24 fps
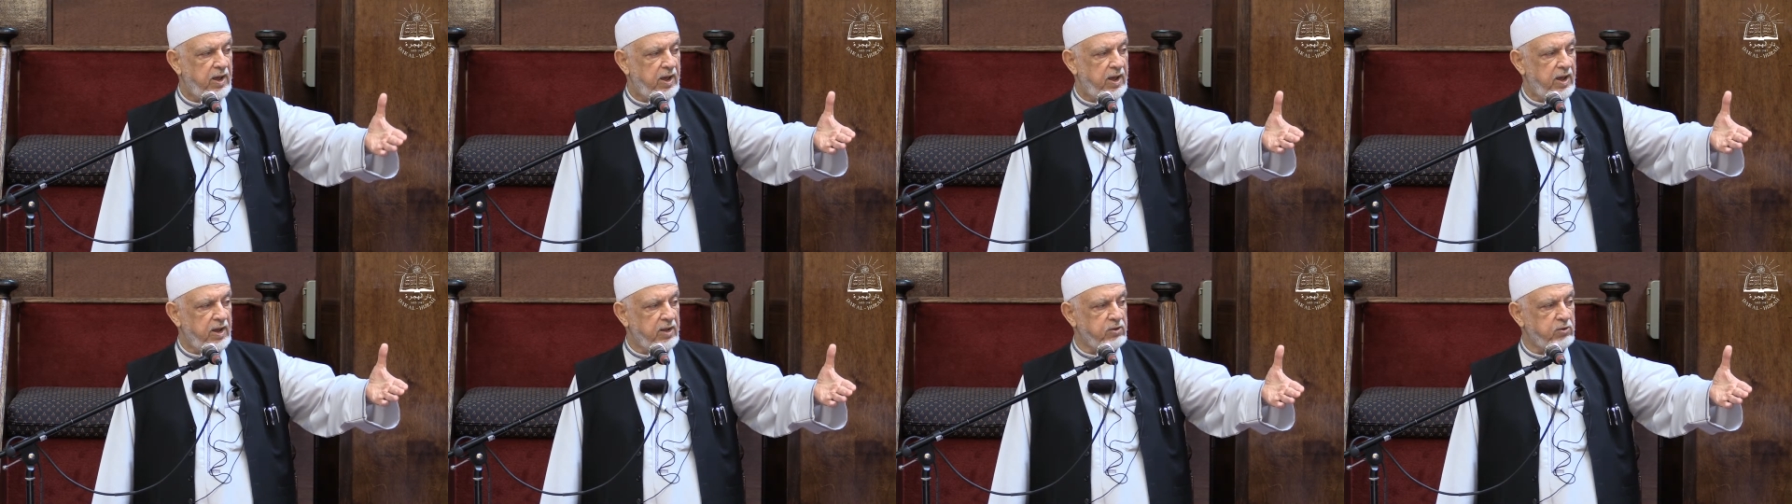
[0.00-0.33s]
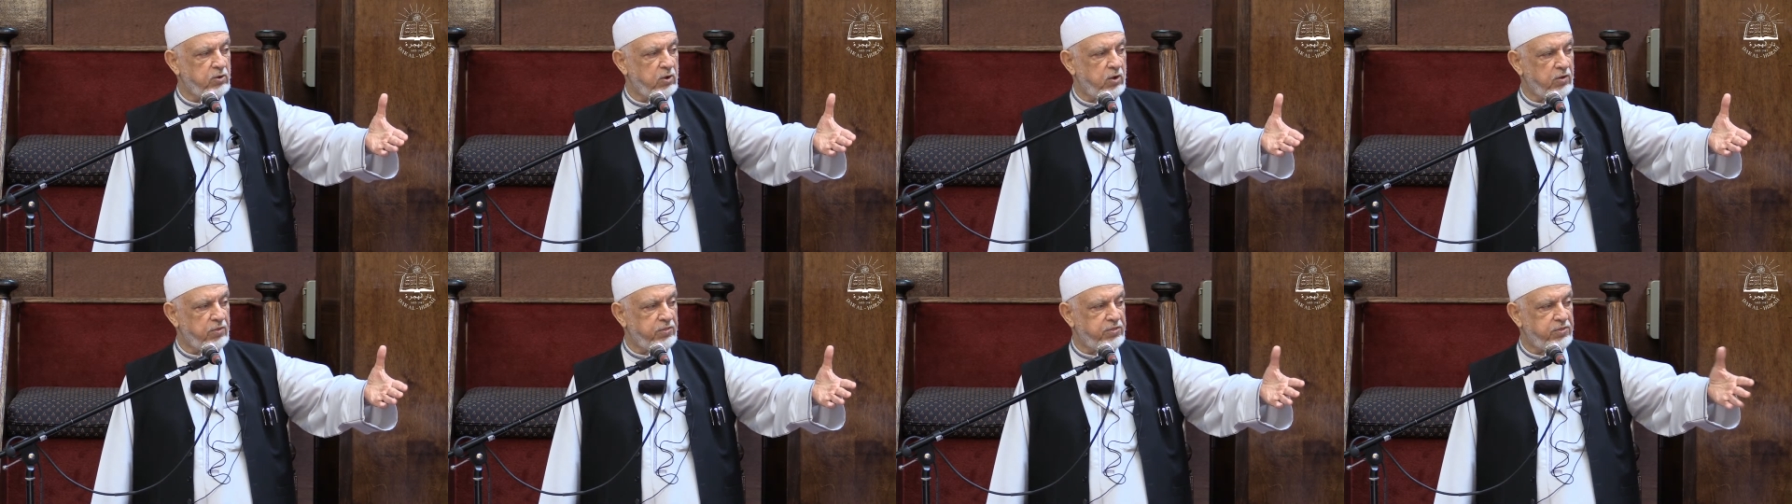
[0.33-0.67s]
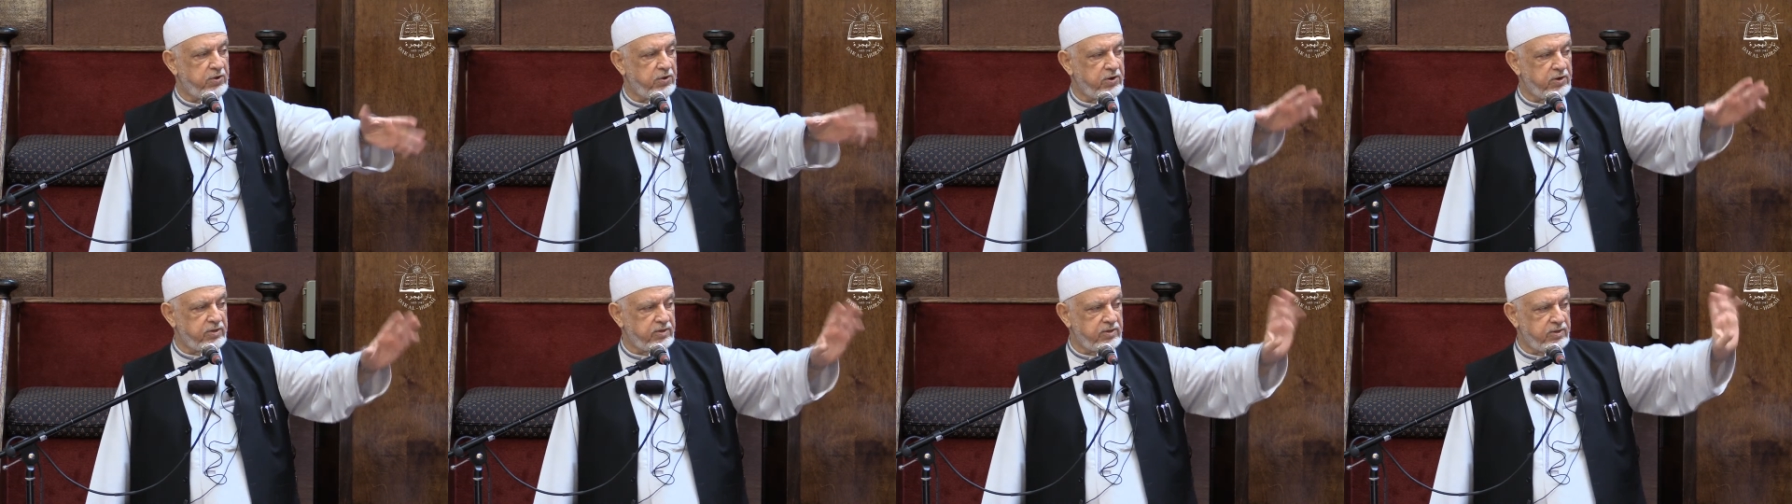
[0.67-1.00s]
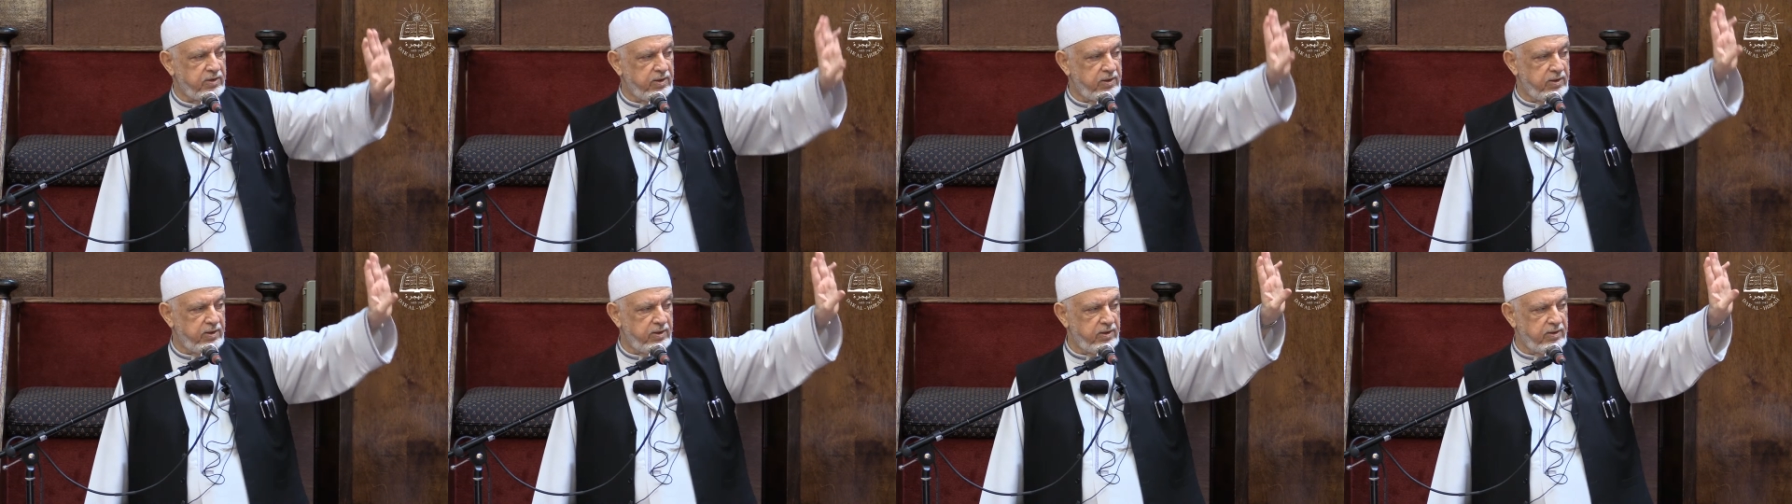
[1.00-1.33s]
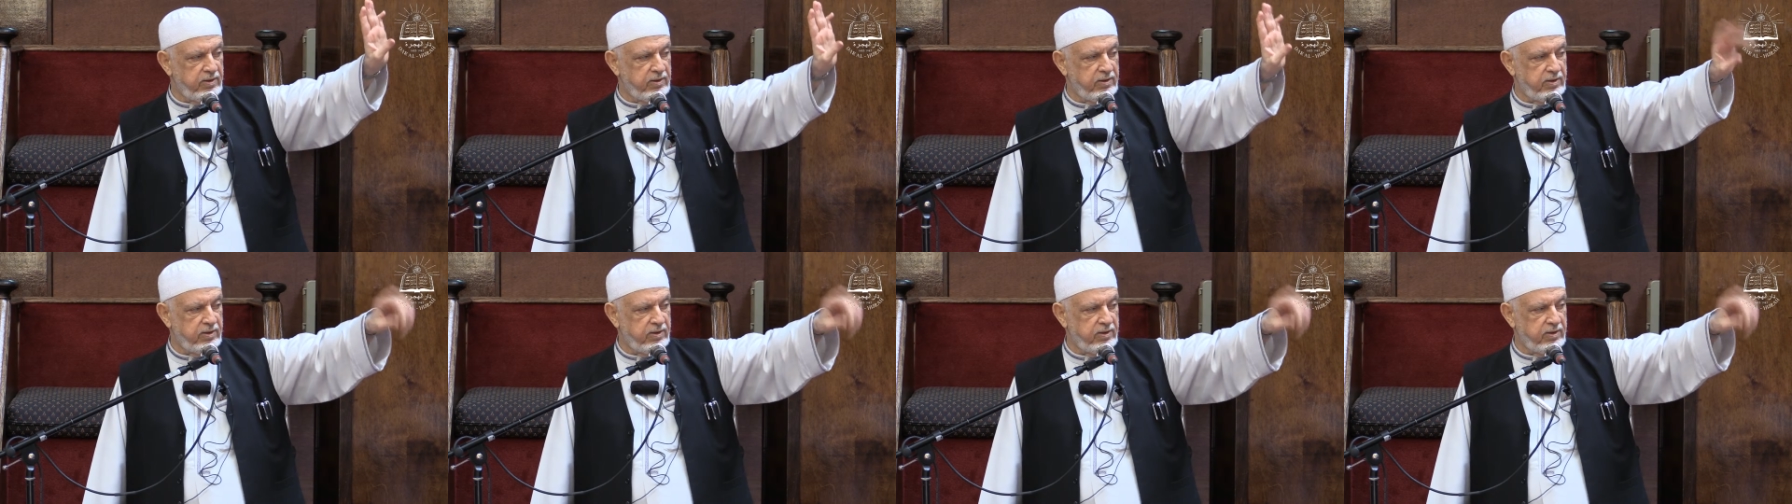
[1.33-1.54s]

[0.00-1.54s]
and authority,